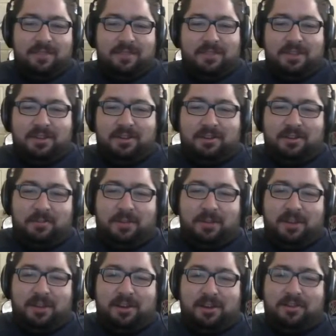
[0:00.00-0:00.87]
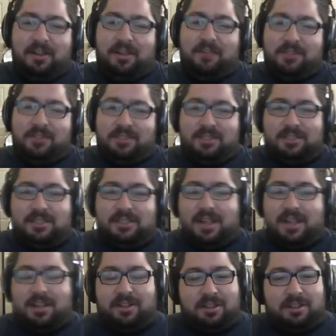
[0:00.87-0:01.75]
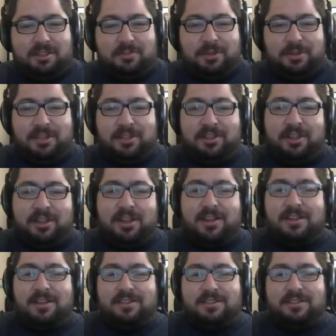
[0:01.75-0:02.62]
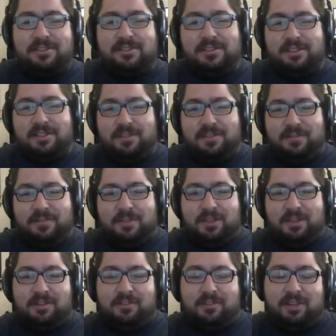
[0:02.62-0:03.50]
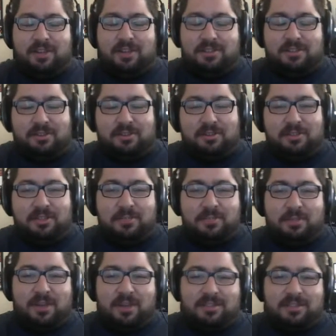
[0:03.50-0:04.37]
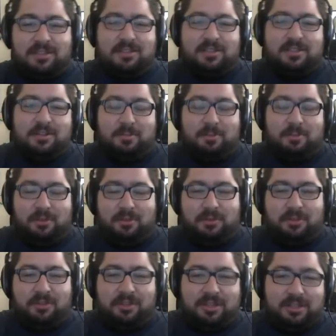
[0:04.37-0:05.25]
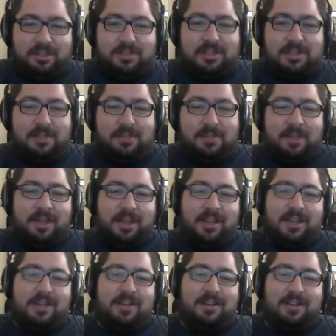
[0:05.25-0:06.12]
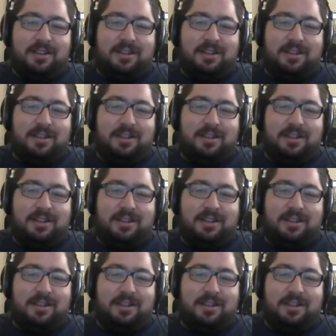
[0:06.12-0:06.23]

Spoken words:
a paragraph is exactly 3 lines across all these boxes that are perfectly the same height.